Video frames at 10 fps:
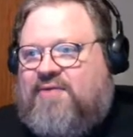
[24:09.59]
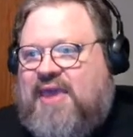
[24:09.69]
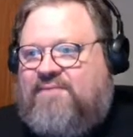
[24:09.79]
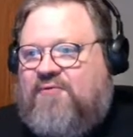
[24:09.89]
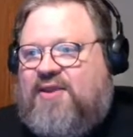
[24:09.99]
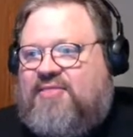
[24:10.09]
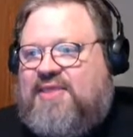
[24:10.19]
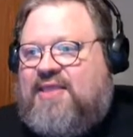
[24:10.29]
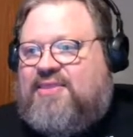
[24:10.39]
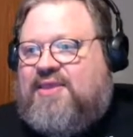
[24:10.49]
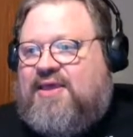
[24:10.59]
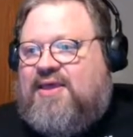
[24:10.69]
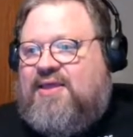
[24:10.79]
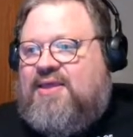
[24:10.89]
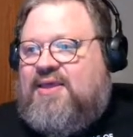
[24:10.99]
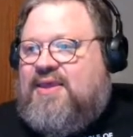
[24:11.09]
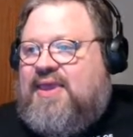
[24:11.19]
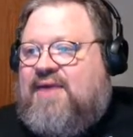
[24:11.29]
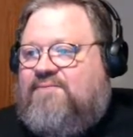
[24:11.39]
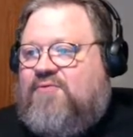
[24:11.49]
Can't forget that.
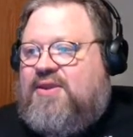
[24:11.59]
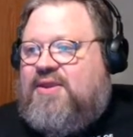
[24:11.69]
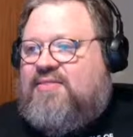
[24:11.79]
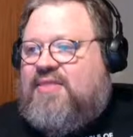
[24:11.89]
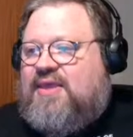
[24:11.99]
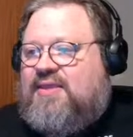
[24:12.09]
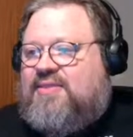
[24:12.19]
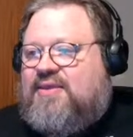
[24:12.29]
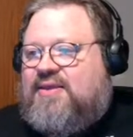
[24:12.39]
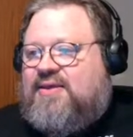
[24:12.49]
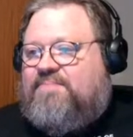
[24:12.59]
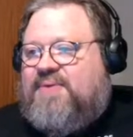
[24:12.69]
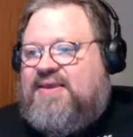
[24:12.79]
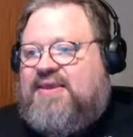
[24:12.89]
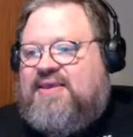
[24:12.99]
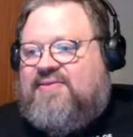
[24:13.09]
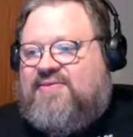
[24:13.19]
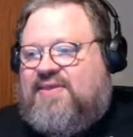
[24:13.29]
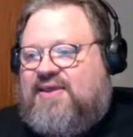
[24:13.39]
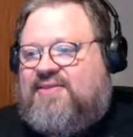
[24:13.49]
Can't forget that big kiss